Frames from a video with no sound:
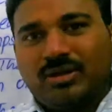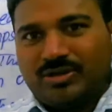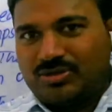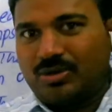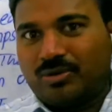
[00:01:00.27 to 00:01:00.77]

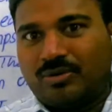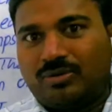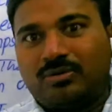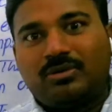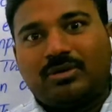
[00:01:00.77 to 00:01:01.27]
So
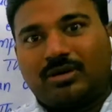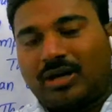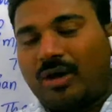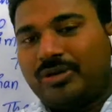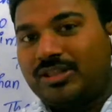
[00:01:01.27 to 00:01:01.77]

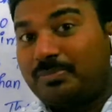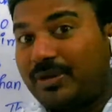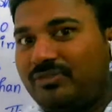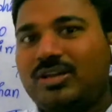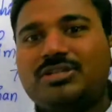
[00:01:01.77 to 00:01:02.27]
now in the
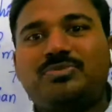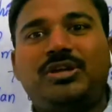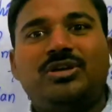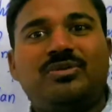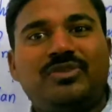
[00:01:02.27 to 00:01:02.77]
previous
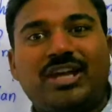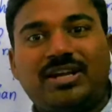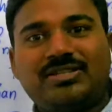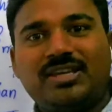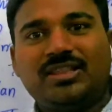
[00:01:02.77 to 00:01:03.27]
video we had
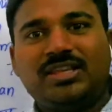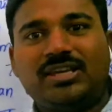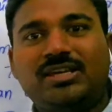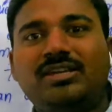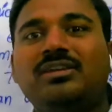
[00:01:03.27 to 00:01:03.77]
seen the